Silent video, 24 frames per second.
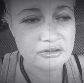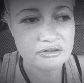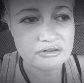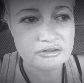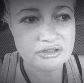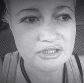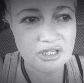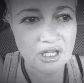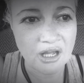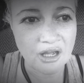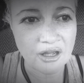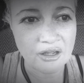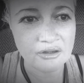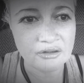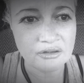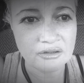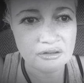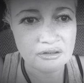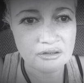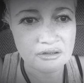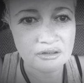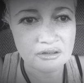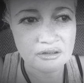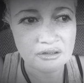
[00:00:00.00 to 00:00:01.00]
so
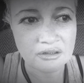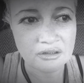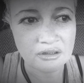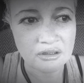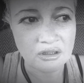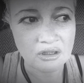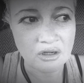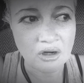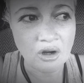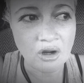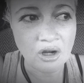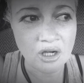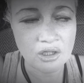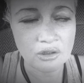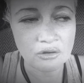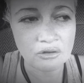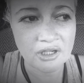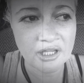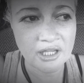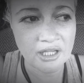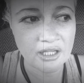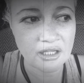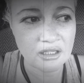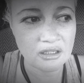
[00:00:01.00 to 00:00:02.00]
I
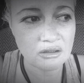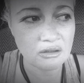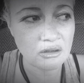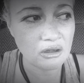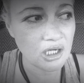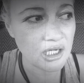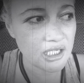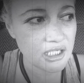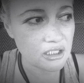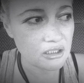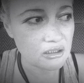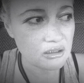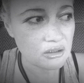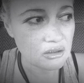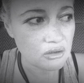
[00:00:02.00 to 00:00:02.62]
look at like